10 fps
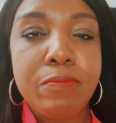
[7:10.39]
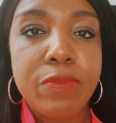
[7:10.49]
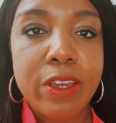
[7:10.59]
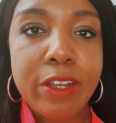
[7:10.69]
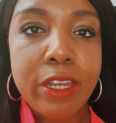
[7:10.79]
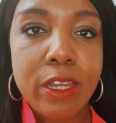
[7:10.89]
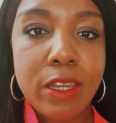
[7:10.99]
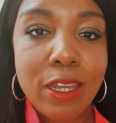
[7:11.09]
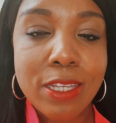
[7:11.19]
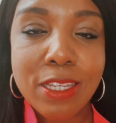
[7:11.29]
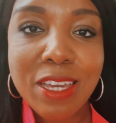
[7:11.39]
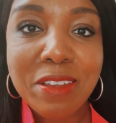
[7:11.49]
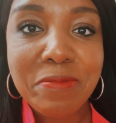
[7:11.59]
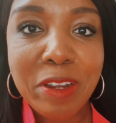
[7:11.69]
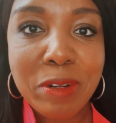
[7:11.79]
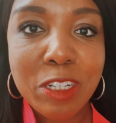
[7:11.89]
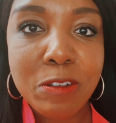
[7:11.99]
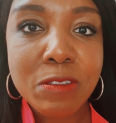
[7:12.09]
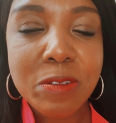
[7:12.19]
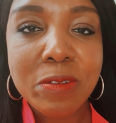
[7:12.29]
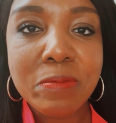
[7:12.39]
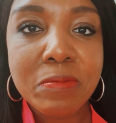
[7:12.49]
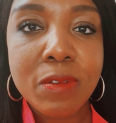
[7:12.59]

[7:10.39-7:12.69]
very, as again, very much old school.